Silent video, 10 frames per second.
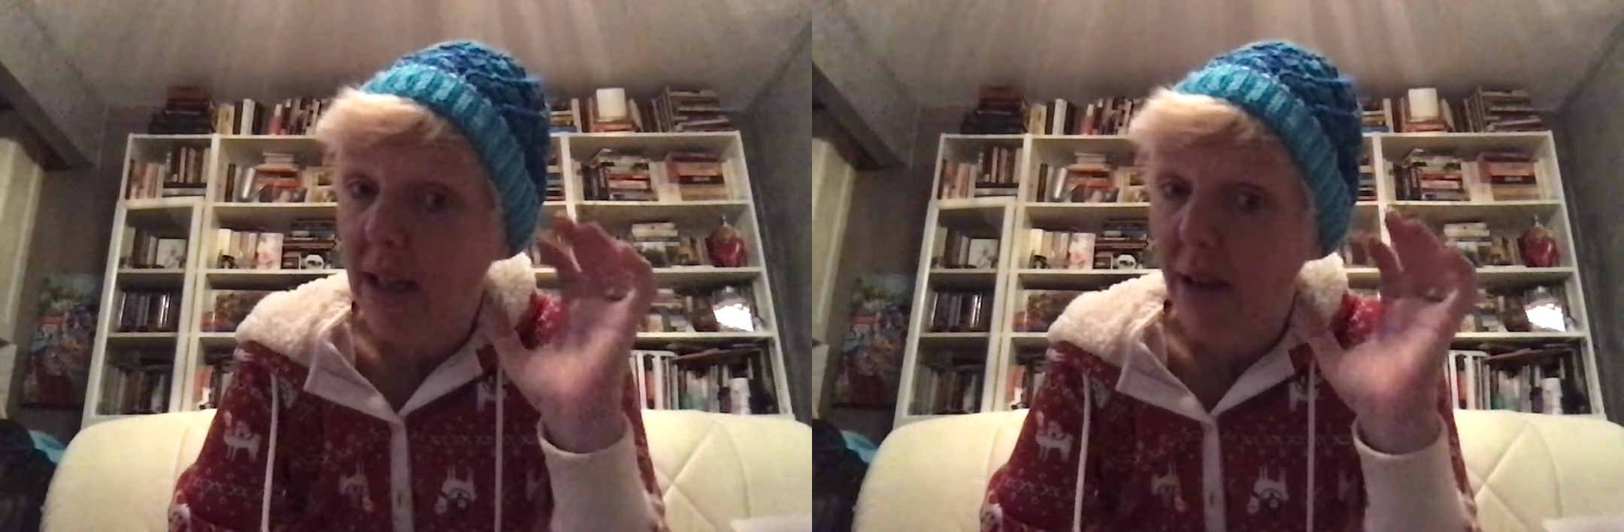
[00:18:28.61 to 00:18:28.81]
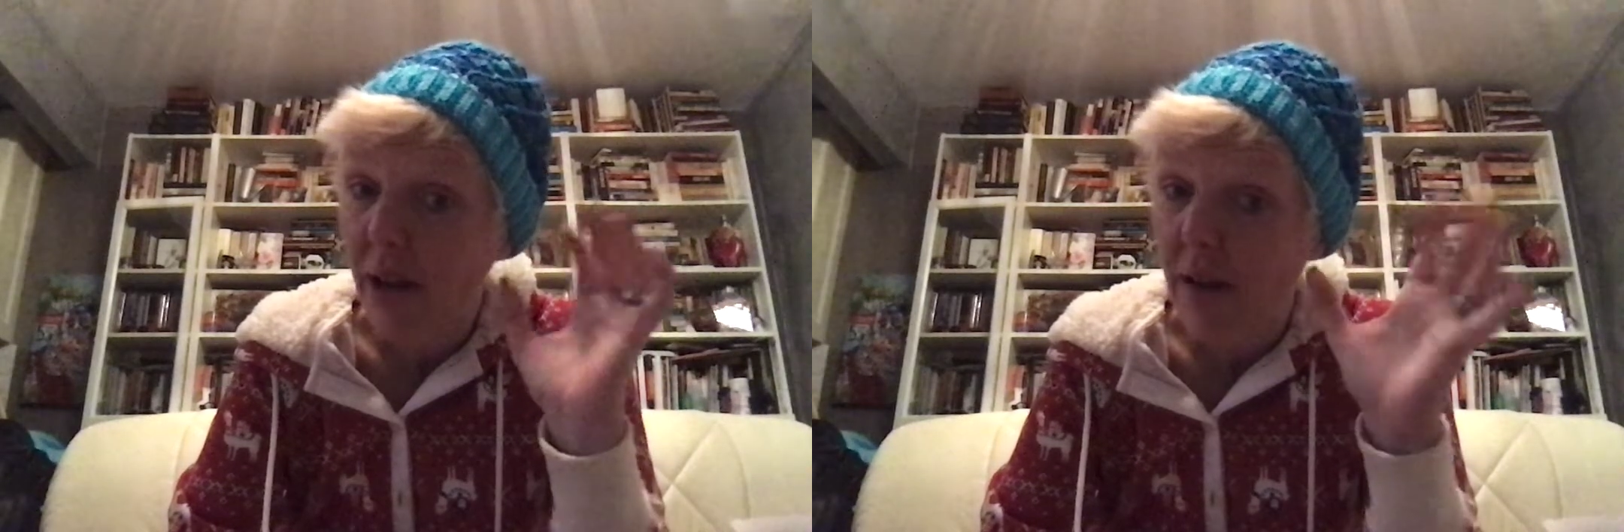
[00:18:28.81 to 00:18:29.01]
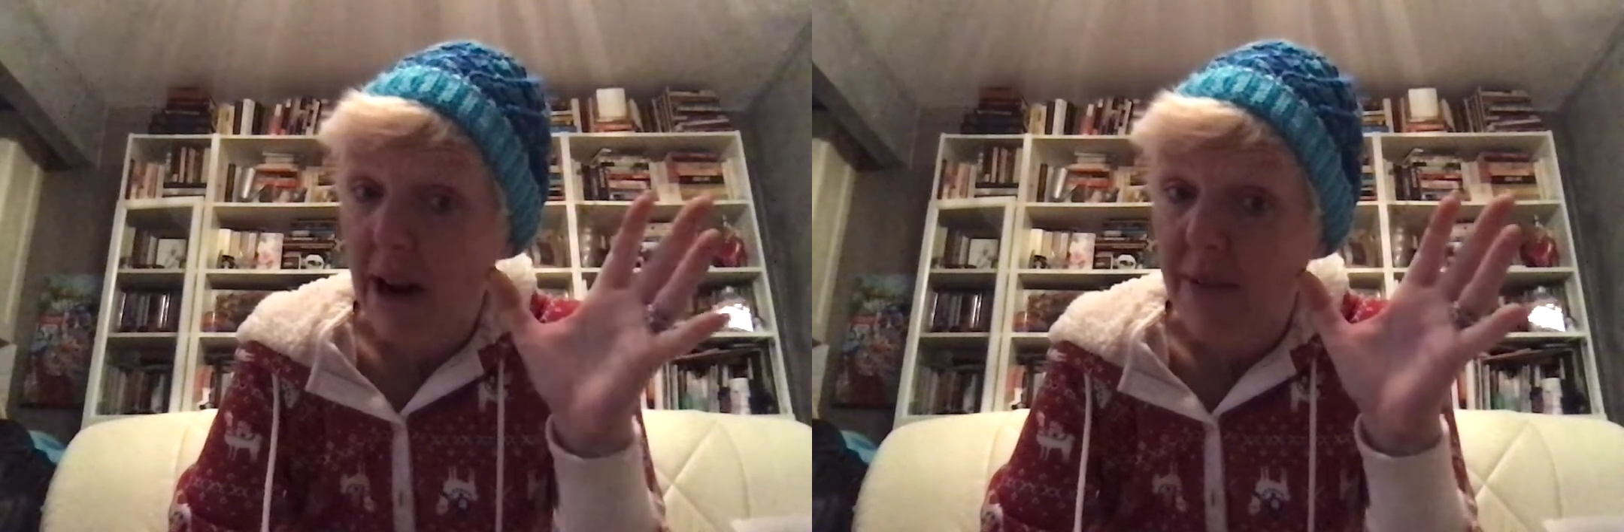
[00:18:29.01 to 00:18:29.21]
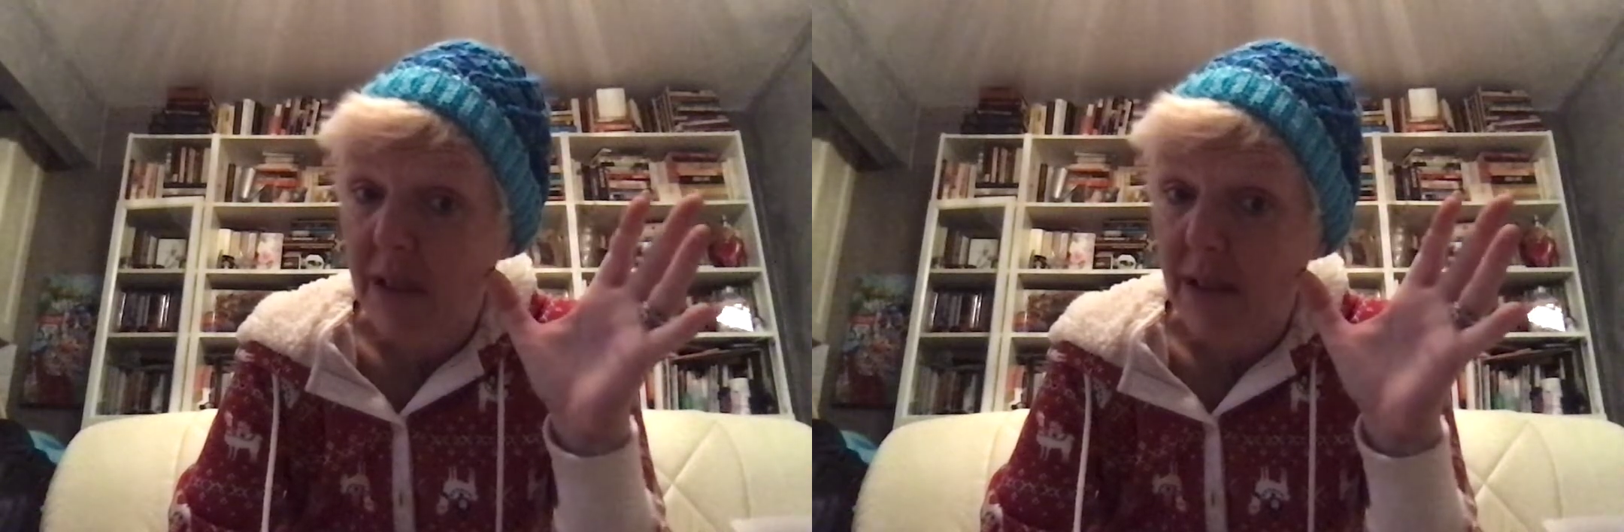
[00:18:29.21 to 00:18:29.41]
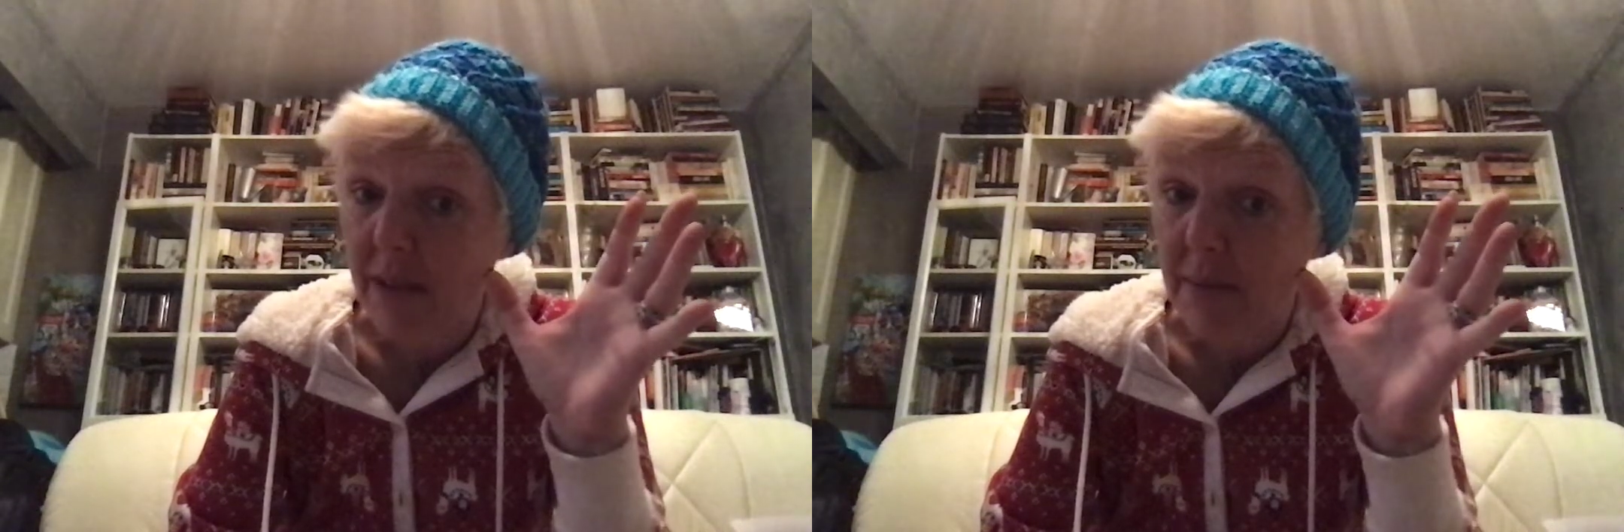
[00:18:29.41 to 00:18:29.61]
in our
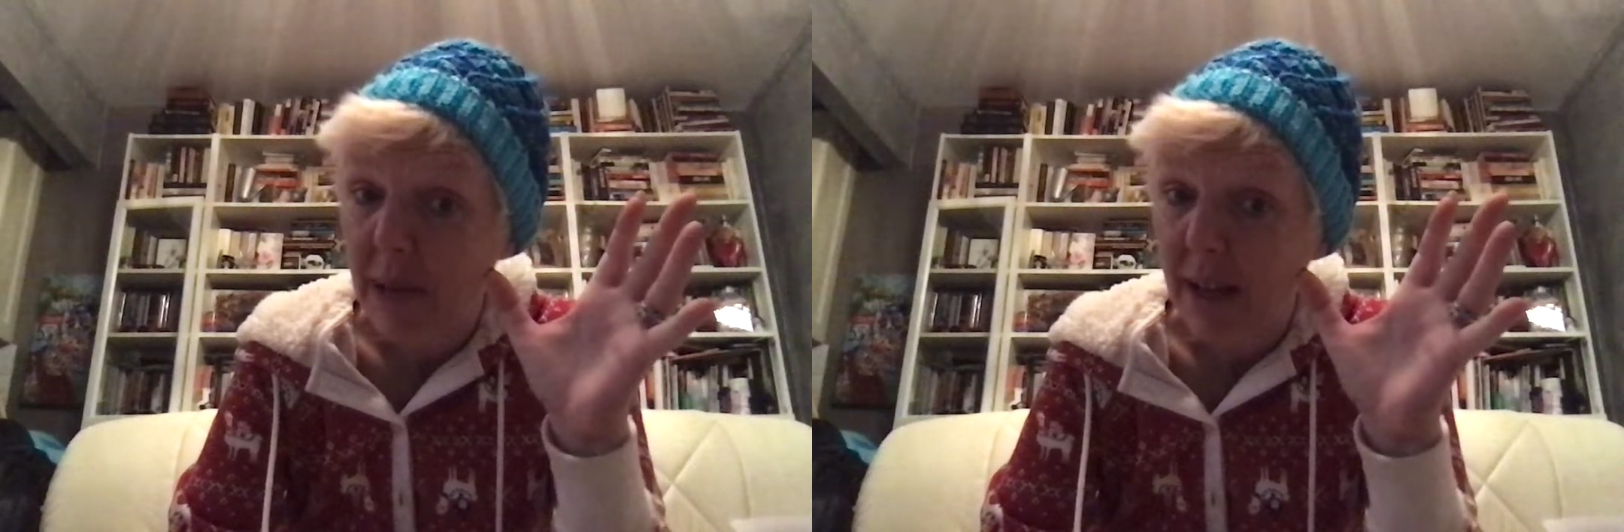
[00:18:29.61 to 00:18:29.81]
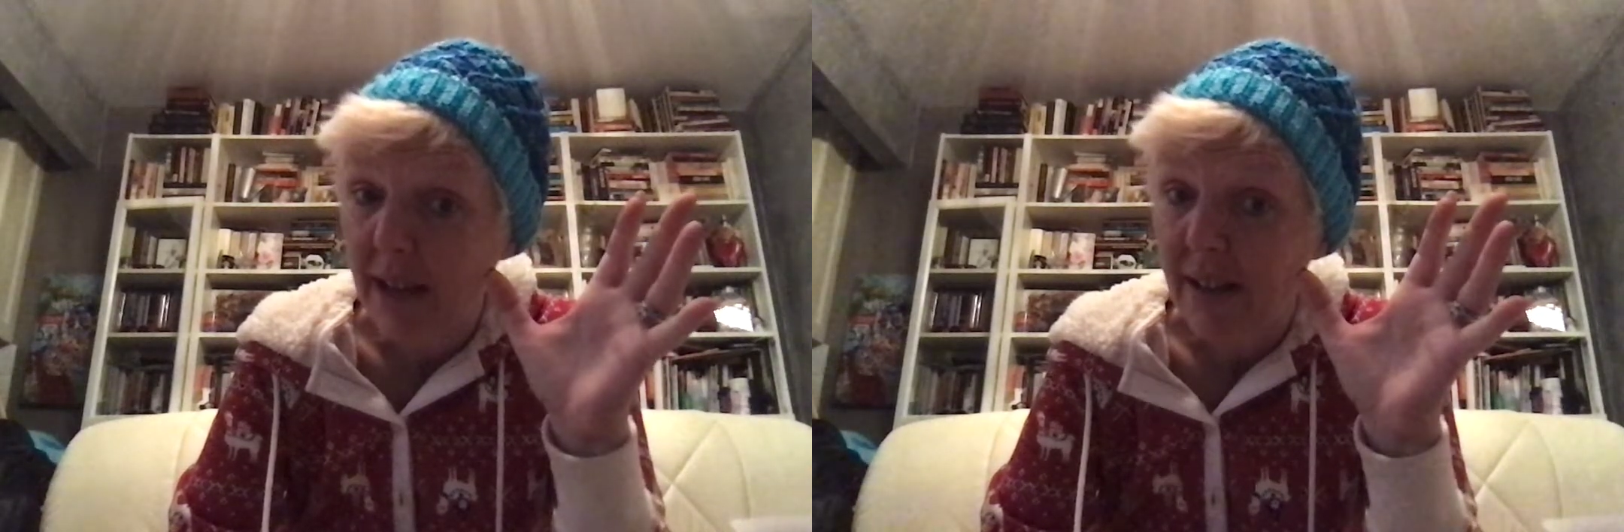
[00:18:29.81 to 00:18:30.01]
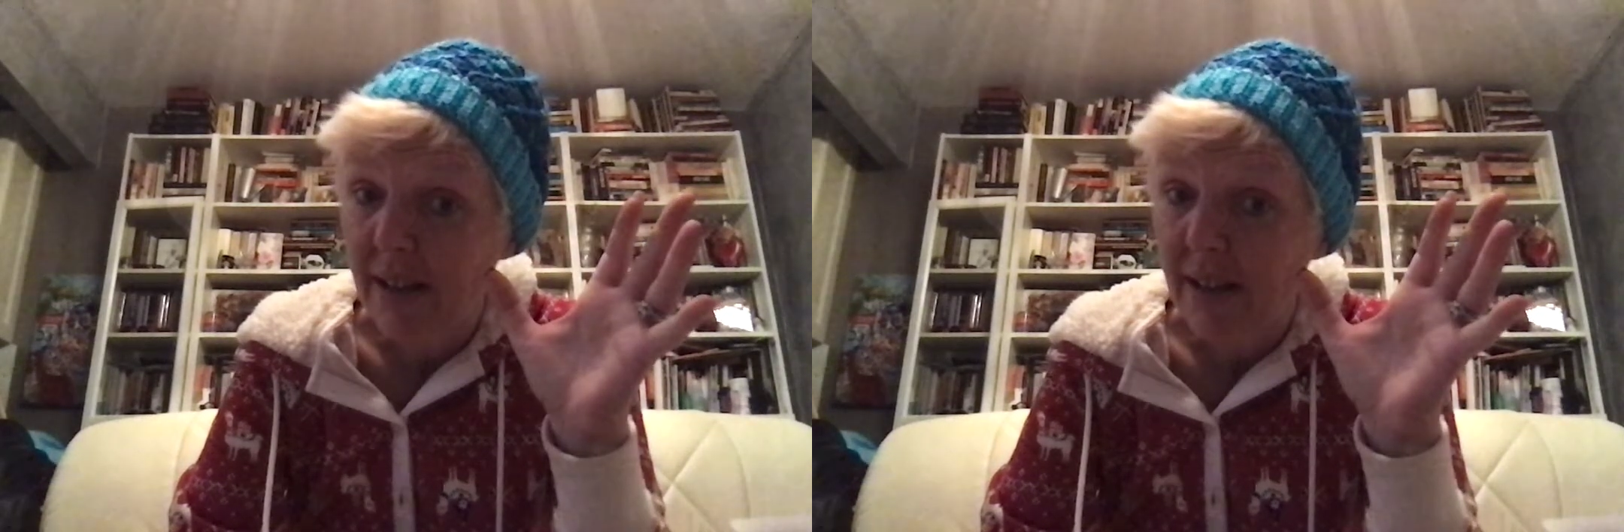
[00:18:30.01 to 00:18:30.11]
crafting making.